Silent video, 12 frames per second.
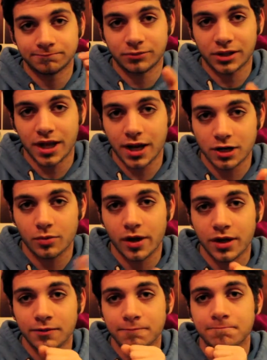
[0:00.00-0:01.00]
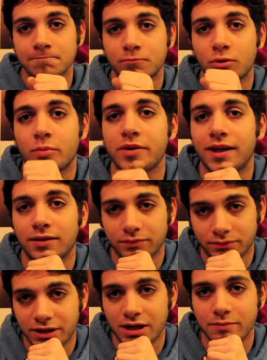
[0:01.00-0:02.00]
But anyway, we at
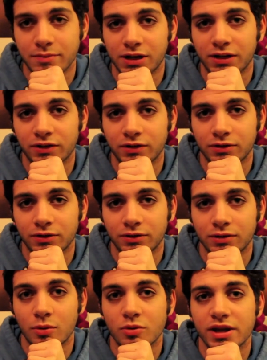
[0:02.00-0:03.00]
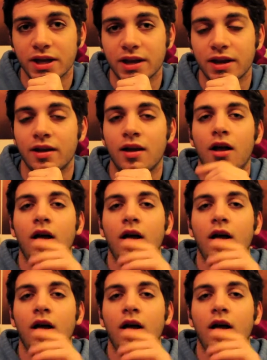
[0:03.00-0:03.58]
8 minutes here? Okay.